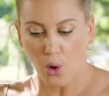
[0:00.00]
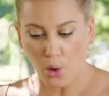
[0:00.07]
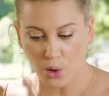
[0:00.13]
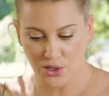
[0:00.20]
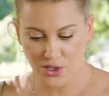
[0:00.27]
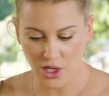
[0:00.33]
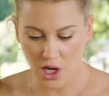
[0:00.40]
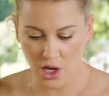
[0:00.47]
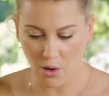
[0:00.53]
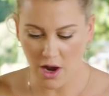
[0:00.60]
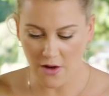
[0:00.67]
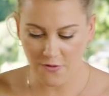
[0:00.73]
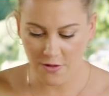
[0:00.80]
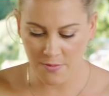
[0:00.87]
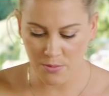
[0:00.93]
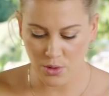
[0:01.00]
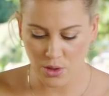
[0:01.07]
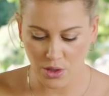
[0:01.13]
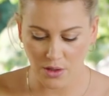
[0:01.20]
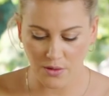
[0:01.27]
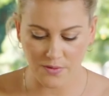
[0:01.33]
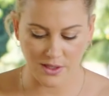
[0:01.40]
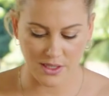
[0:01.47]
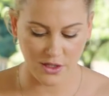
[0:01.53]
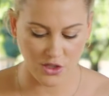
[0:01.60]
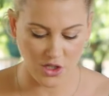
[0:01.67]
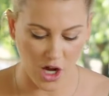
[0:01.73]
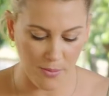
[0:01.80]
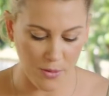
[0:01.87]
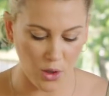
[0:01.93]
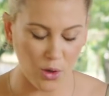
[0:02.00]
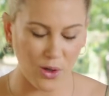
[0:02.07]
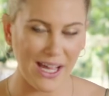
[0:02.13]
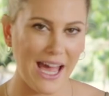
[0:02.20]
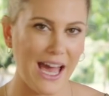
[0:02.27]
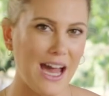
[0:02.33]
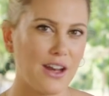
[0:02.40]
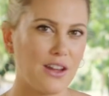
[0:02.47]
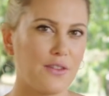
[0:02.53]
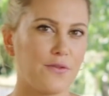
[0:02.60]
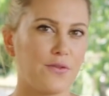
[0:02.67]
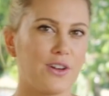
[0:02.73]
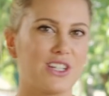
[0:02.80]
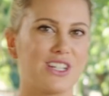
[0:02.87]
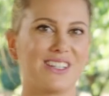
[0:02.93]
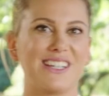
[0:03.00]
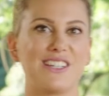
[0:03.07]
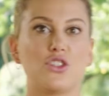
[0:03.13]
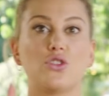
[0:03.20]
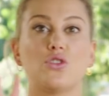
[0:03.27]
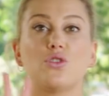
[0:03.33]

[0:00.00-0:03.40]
Also, I've removed the tomahawk out of the fridge at least